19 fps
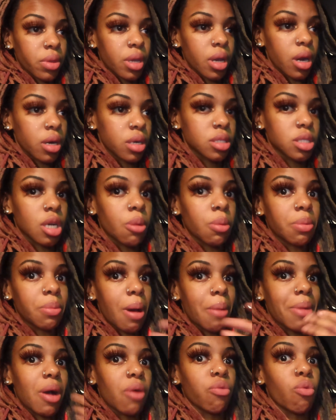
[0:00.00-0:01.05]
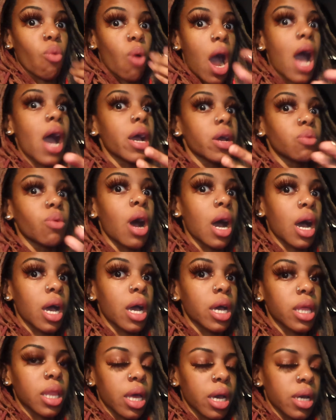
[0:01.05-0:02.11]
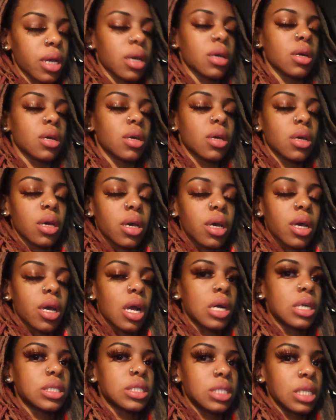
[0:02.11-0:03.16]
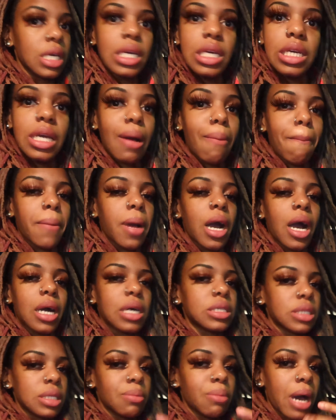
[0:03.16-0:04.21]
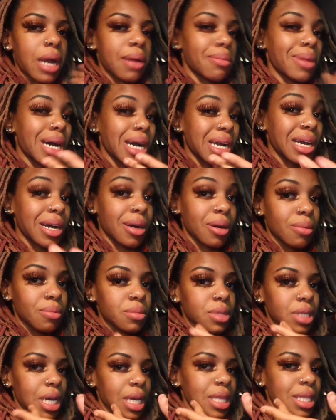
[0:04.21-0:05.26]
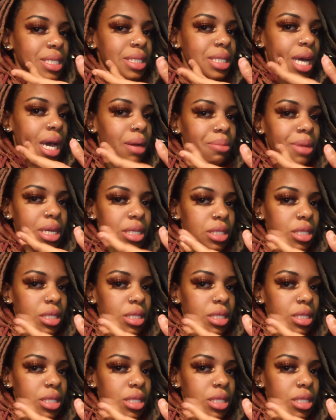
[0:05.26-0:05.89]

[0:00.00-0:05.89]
It hurts to open my mouth wide. Like, it hurts to eat. I'm constantly biting my gums, like, this side of my